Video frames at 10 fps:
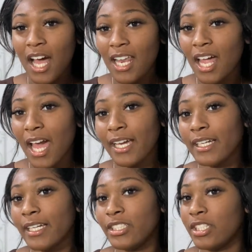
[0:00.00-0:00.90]
Like,
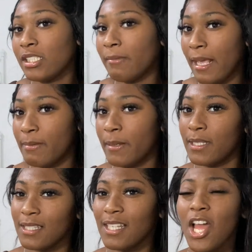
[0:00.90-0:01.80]
it just makes me
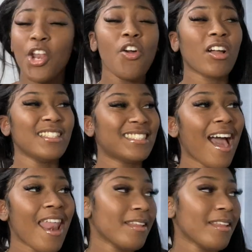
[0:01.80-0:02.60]
not concerned.